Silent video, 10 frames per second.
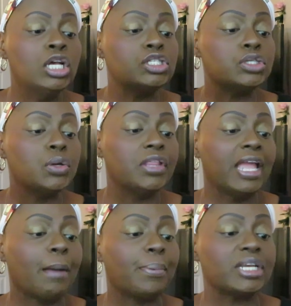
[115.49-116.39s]

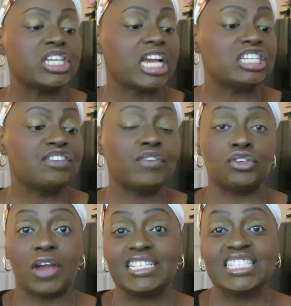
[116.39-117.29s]
soothing protection for
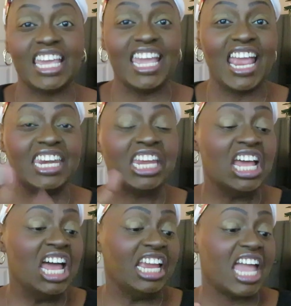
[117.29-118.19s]
dry skin,
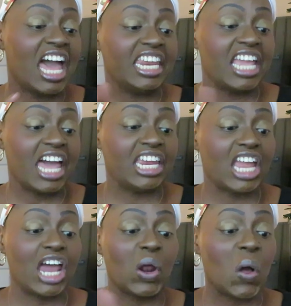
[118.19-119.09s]
yada yada
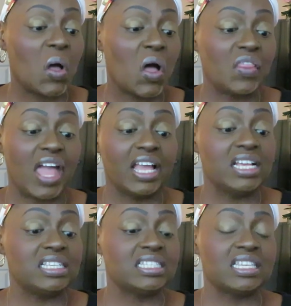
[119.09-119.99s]
yada, all that
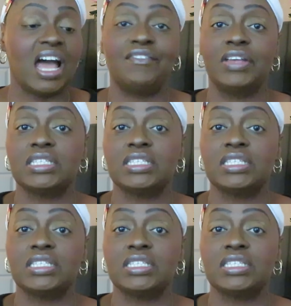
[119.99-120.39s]
good stuff.